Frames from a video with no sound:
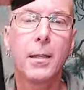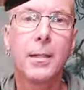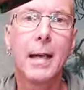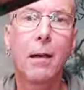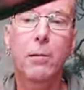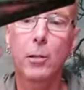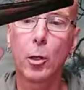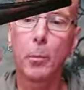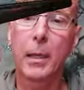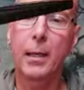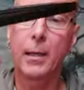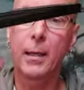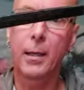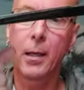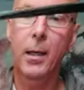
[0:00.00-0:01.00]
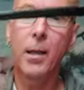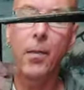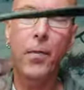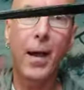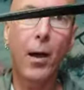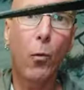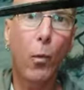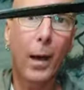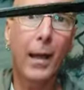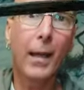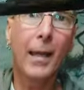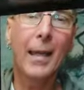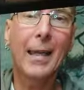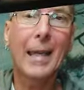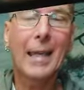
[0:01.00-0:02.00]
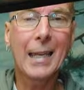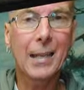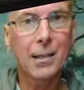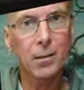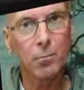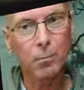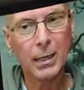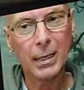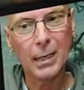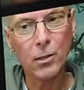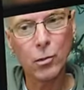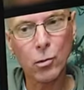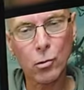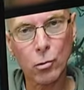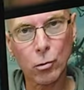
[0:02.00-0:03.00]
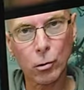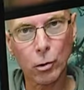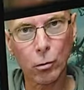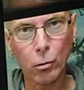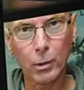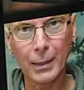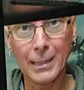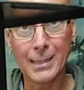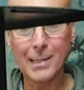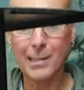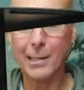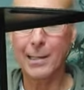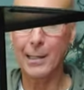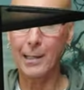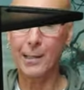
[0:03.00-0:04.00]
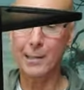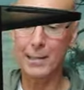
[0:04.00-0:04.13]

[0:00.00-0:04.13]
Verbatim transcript: it down a little bit. That way it can't begin to slowly sink